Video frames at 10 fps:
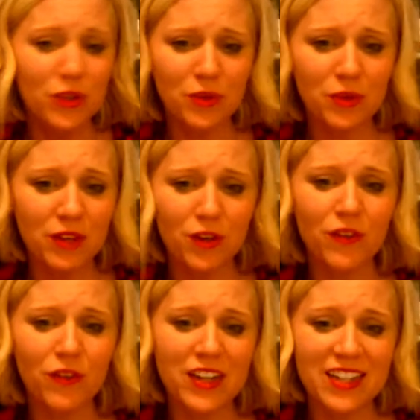to three of
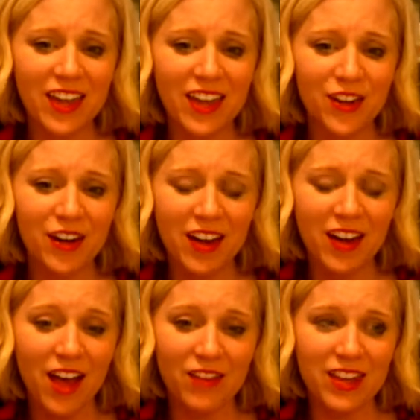your friends together and
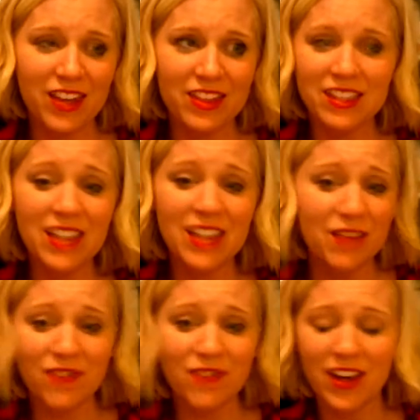having the
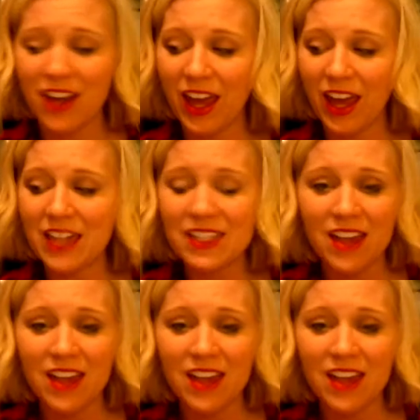same fun night?